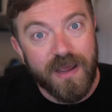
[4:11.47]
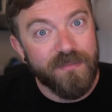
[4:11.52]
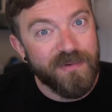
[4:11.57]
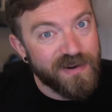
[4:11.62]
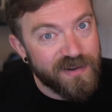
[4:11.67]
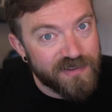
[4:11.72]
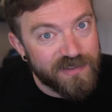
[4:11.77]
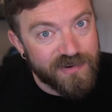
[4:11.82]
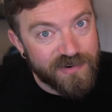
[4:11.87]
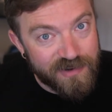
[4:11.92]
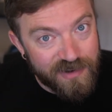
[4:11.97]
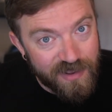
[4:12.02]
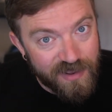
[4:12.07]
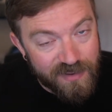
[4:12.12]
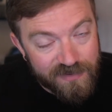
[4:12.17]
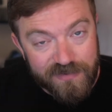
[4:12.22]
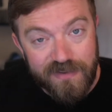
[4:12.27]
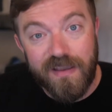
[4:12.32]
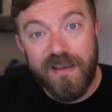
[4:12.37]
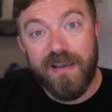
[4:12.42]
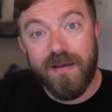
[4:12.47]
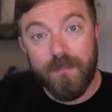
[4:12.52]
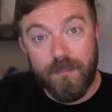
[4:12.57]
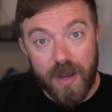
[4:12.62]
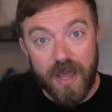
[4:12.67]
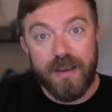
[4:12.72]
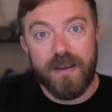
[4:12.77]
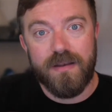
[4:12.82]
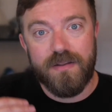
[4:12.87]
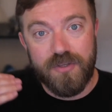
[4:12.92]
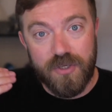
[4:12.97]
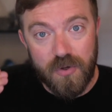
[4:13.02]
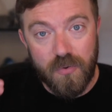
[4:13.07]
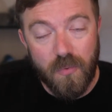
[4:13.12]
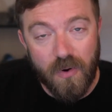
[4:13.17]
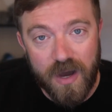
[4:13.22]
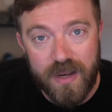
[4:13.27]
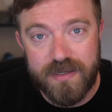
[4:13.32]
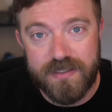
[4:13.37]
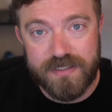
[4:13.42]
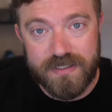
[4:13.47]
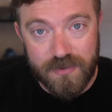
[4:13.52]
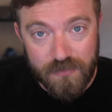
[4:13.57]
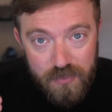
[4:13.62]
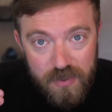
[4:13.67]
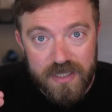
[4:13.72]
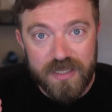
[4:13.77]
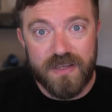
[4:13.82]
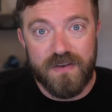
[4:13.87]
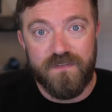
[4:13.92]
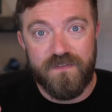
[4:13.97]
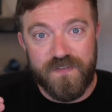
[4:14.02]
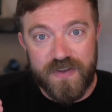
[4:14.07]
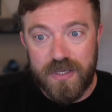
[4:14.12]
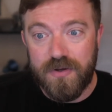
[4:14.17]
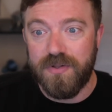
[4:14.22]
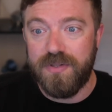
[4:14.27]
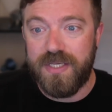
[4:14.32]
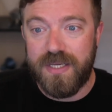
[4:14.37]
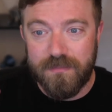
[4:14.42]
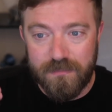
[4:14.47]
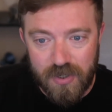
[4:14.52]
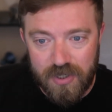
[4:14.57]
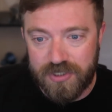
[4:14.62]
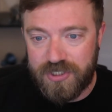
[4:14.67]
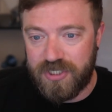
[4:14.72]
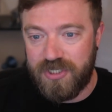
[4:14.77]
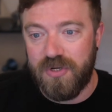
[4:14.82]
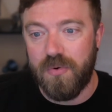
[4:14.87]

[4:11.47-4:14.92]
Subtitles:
I mean, although it does, but you want to really feel the immersion.